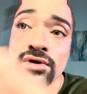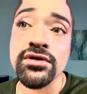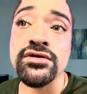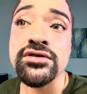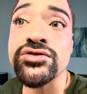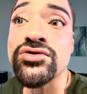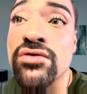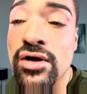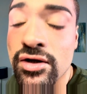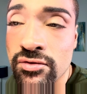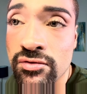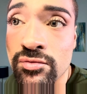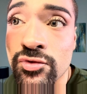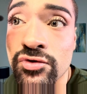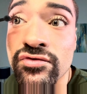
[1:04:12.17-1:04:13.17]
in and try to
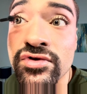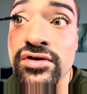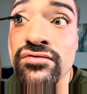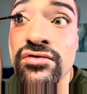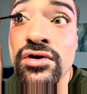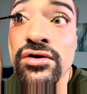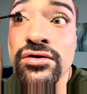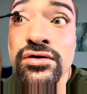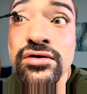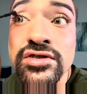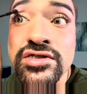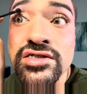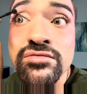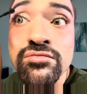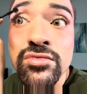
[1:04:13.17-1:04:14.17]
remove it. If not, you're going
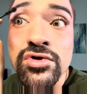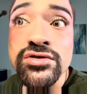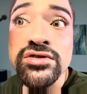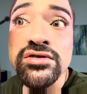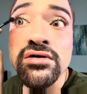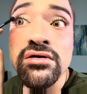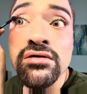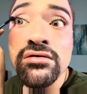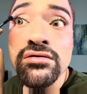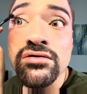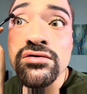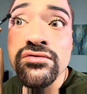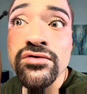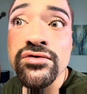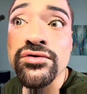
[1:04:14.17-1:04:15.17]
to smudge it all
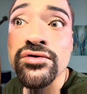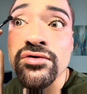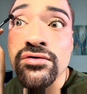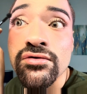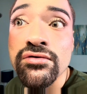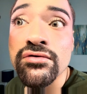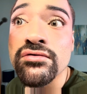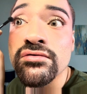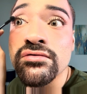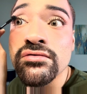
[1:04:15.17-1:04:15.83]
over your